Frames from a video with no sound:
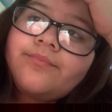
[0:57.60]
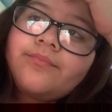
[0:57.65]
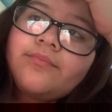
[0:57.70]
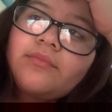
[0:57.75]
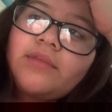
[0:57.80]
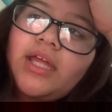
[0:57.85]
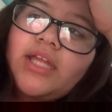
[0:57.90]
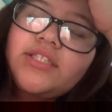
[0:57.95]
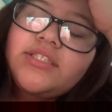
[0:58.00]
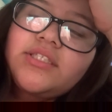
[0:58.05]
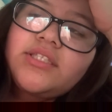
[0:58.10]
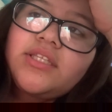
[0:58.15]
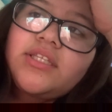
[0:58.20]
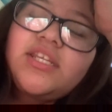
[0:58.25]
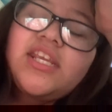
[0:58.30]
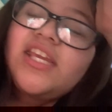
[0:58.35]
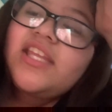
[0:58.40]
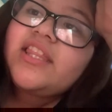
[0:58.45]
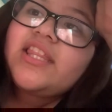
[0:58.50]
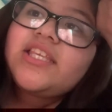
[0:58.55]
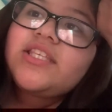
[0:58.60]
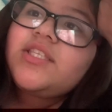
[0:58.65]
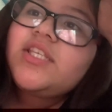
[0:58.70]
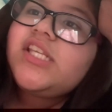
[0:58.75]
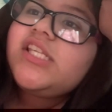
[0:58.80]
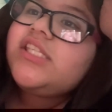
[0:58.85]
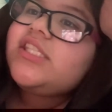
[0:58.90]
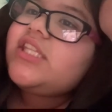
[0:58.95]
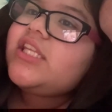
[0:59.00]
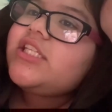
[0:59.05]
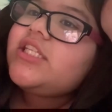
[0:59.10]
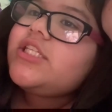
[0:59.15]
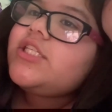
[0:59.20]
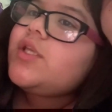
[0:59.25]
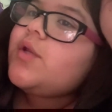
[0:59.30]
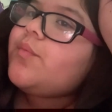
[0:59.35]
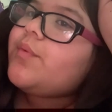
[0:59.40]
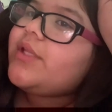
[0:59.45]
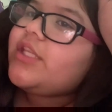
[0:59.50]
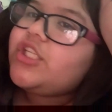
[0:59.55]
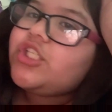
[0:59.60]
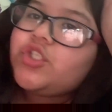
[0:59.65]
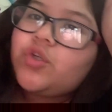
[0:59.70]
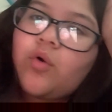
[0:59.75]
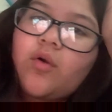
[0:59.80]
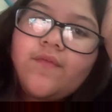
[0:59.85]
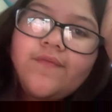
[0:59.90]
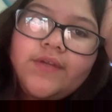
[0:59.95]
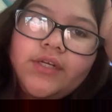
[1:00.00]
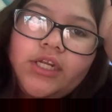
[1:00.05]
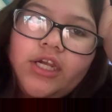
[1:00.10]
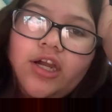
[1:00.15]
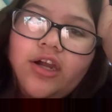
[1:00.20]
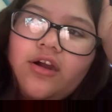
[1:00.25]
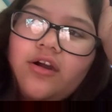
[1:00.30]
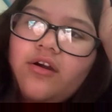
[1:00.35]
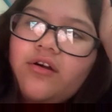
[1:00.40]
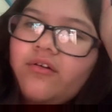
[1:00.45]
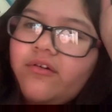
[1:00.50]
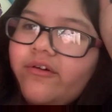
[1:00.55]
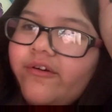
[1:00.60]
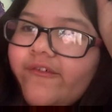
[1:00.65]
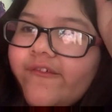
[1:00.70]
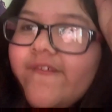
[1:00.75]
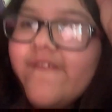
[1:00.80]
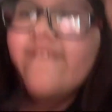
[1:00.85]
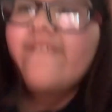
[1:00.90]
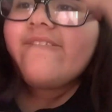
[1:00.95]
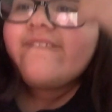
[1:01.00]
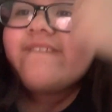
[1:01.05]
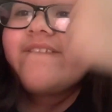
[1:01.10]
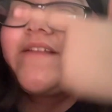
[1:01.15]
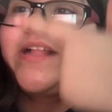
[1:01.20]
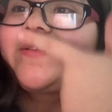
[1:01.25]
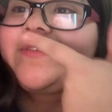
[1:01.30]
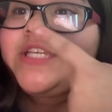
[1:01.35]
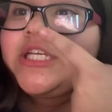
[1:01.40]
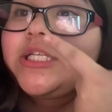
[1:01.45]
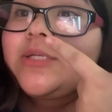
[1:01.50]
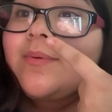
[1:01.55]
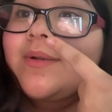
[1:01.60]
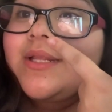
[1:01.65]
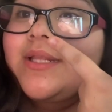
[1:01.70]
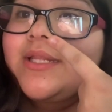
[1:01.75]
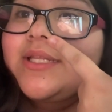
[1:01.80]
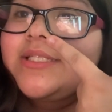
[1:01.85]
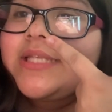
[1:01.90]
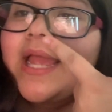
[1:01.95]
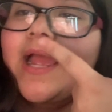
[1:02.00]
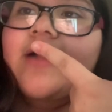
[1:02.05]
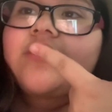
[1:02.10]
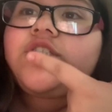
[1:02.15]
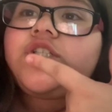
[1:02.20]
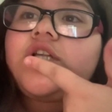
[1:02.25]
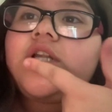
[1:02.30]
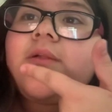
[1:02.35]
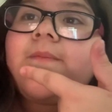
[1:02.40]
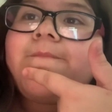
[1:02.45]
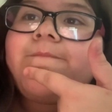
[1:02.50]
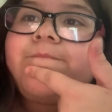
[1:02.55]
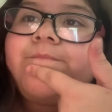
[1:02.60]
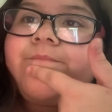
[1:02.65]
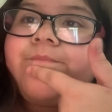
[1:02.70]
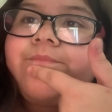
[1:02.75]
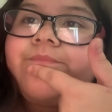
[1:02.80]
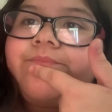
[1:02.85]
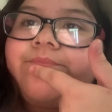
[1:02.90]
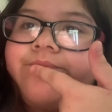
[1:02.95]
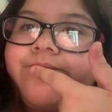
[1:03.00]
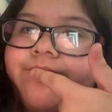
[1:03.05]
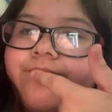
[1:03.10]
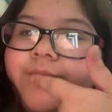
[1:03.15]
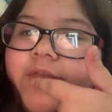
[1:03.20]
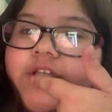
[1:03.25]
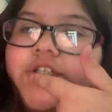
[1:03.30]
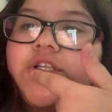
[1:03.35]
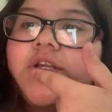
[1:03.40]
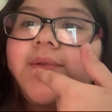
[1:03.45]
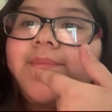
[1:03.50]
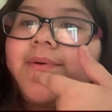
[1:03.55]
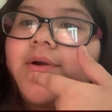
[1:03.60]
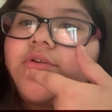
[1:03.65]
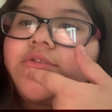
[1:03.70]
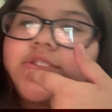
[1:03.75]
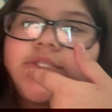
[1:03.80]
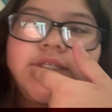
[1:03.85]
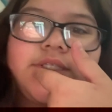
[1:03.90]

that's the cheat. This is this is a really short video. Just wanted to say I should have hmm, I should have posted